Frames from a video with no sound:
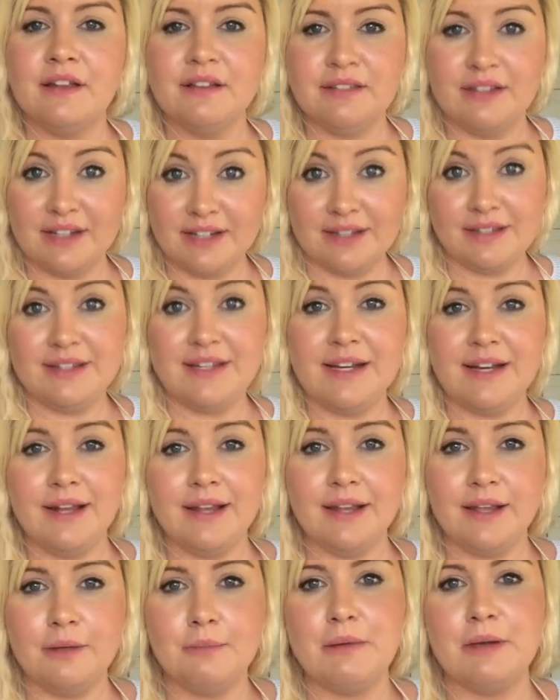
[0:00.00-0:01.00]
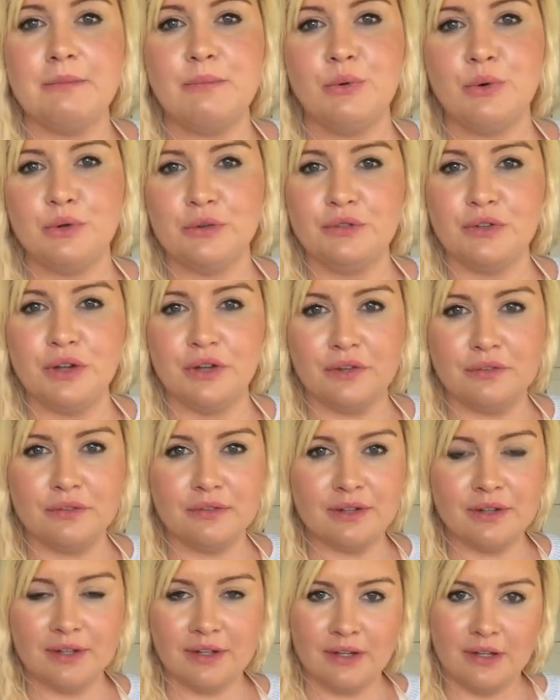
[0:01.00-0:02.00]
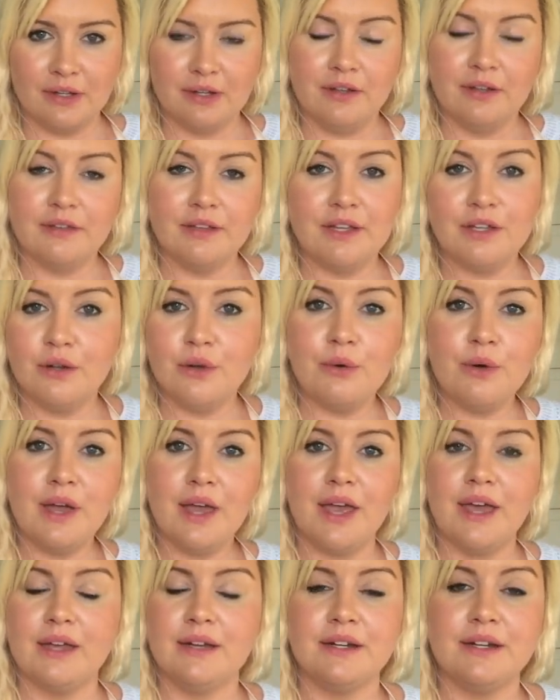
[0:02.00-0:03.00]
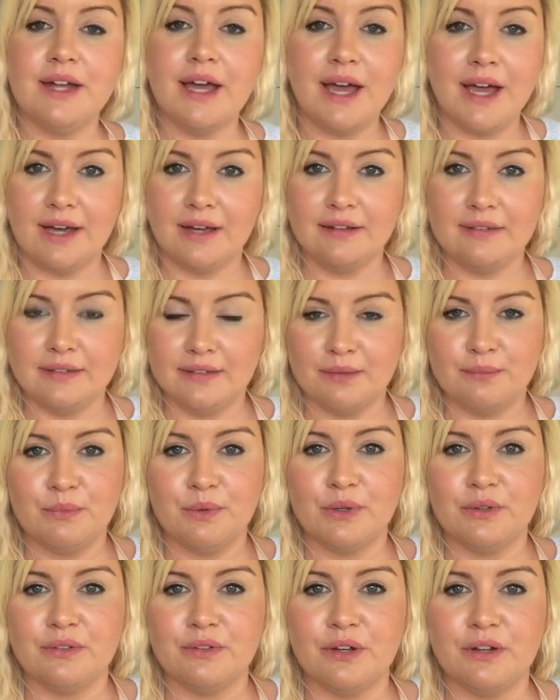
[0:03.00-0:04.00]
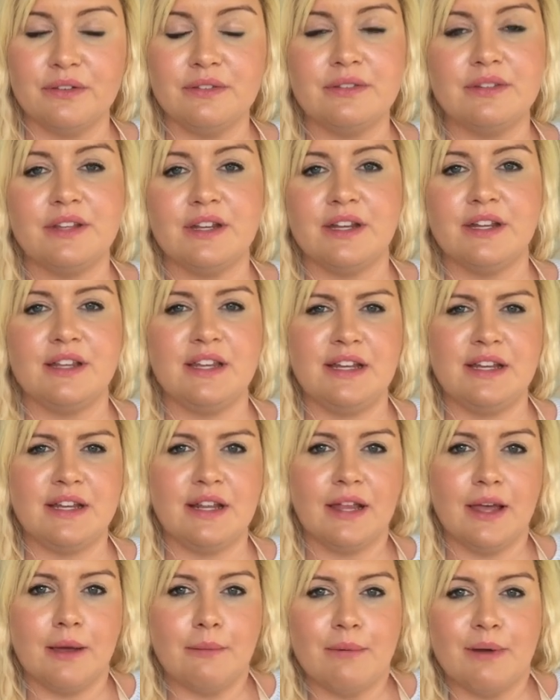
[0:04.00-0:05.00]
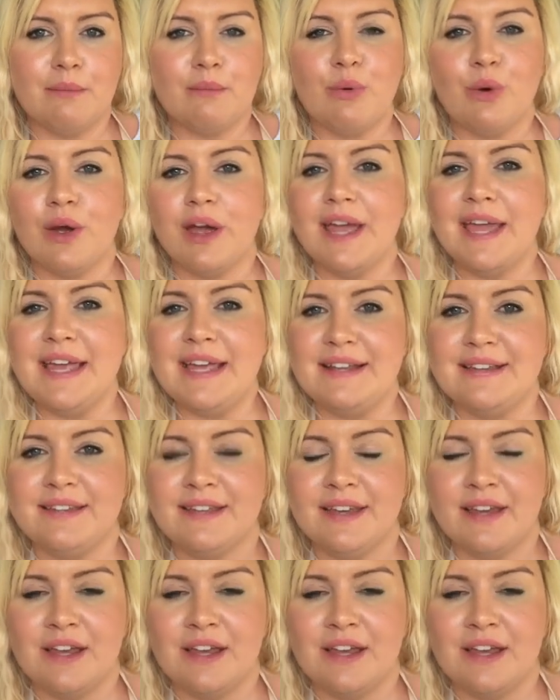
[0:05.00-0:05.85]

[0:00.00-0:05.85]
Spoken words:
Did it need a little bit more salt? Then go ahead and add some more salt. Did it need a little bit more heat?